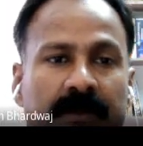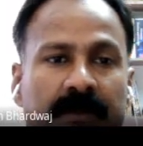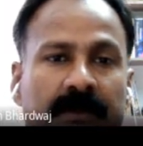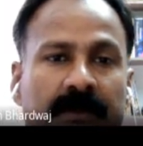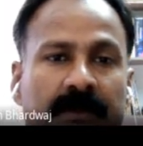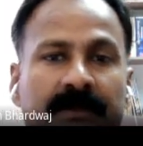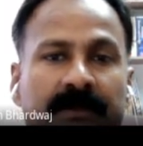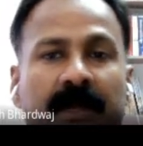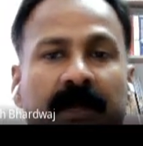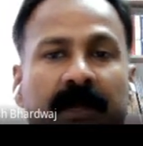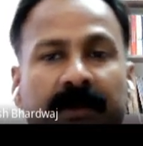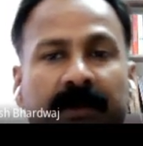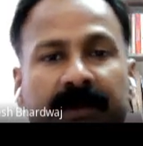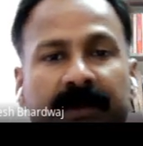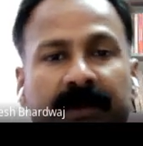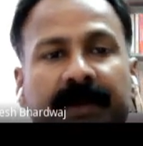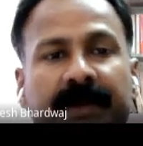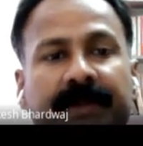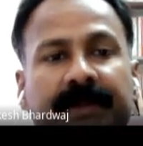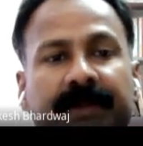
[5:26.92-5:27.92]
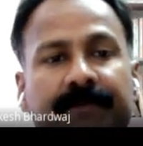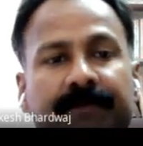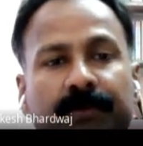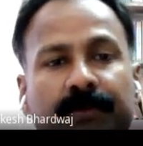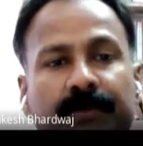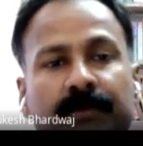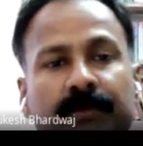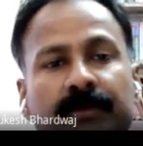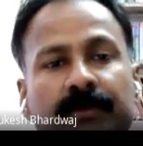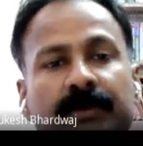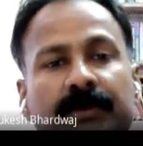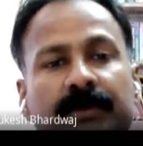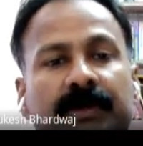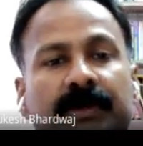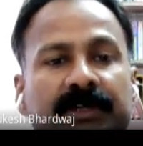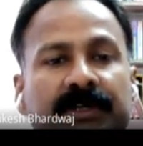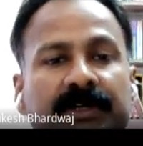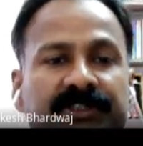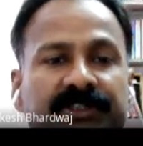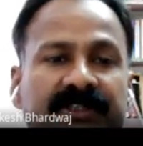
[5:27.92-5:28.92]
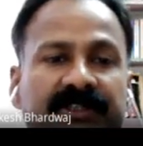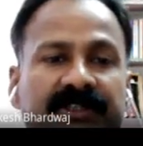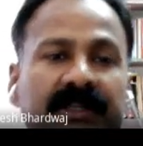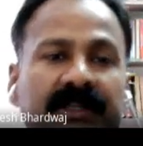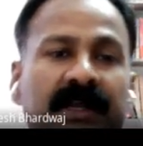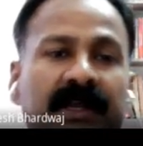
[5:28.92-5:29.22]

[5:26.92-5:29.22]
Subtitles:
The alternative view, Christian